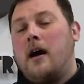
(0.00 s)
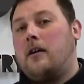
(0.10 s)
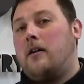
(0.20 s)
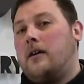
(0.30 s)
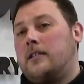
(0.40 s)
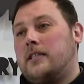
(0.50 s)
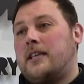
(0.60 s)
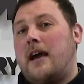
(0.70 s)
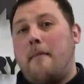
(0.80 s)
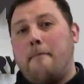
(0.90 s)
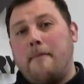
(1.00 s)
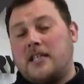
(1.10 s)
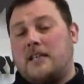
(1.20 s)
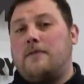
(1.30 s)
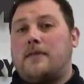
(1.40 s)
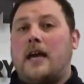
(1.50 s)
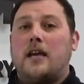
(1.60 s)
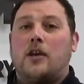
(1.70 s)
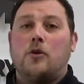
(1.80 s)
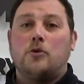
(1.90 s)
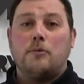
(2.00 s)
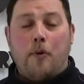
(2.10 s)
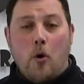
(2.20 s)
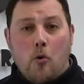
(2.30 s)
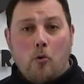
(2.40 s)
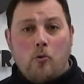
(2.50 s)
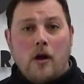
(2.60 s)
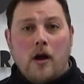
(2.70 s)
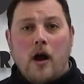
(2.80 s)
I'd like to say a massive thank you to Paul